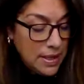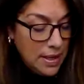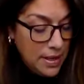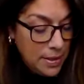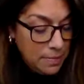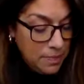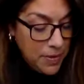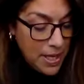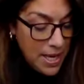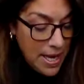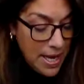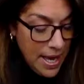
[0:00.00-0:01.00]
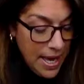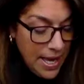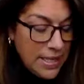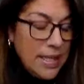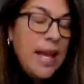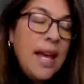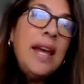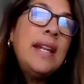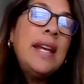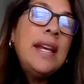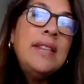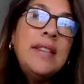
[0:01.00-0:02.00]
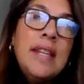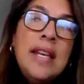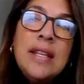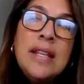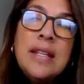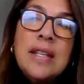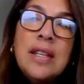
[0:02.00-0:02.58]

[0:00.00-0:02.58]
And I think